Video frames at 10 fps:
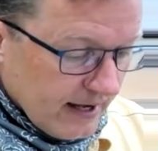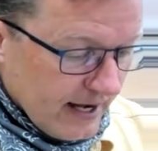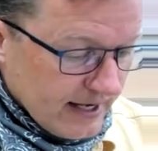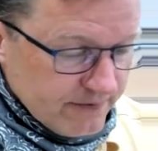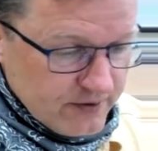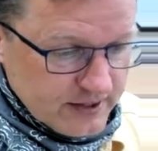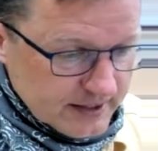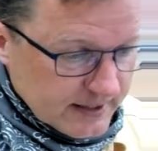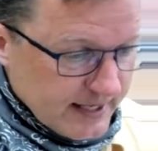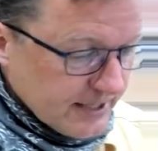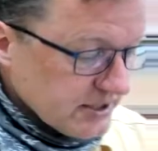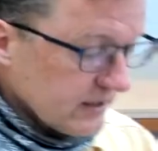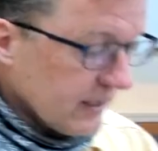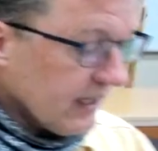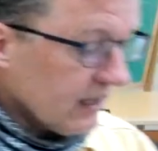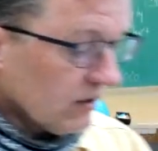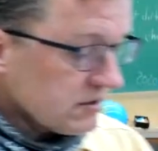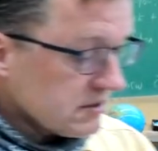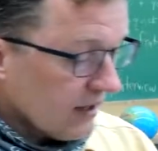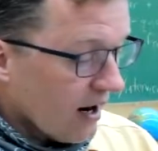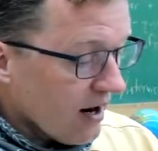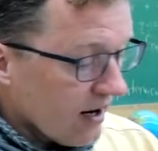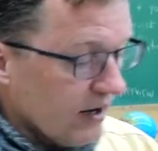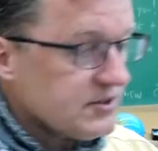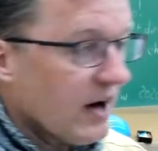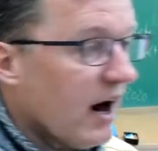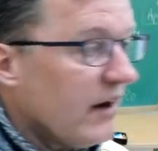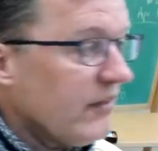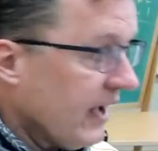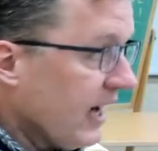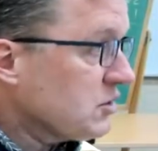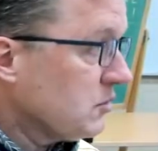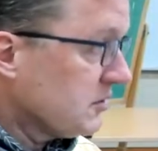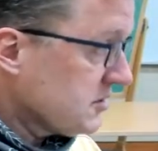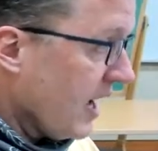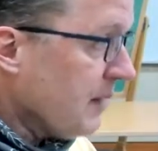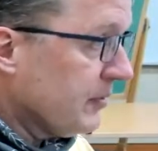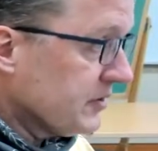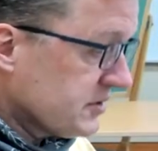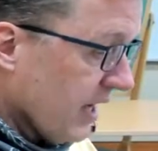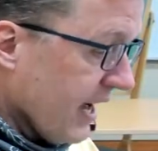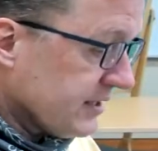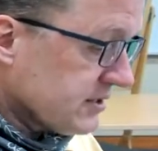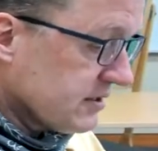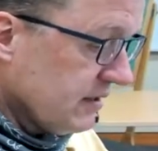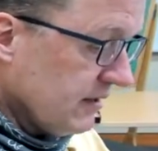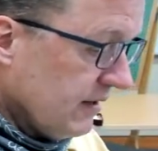And if you didn't catch it, the yellow stars are the actual sample sites.